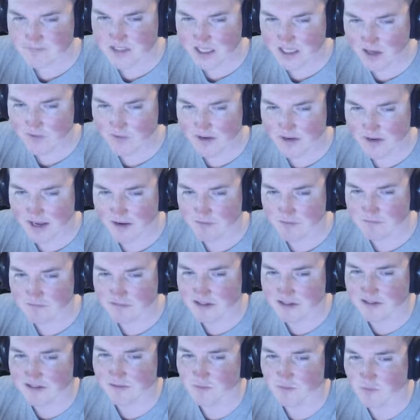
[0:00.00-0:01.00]
okay,
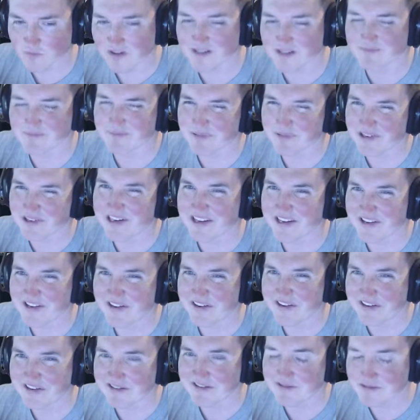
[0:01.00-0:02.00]
we're, we're in pretty
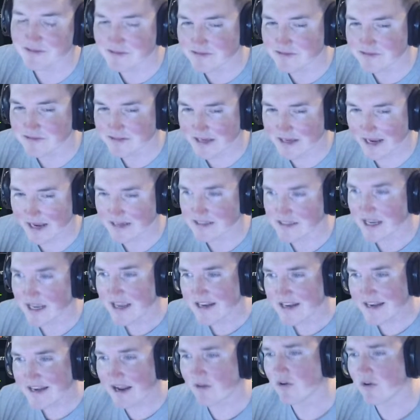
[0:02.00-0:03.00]
good case.
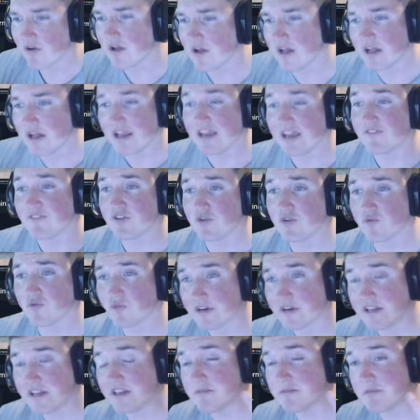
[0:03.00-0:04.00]
Now, if you
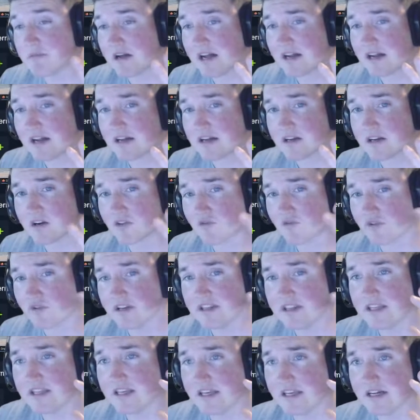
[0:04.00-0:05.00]
read the bot,
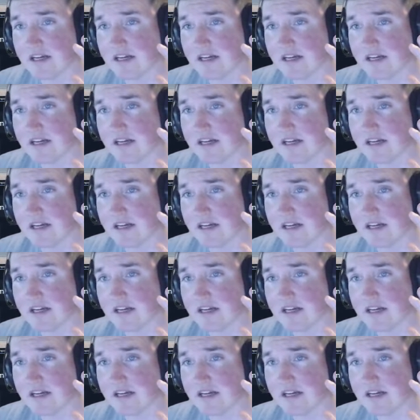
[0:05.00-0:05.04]
read the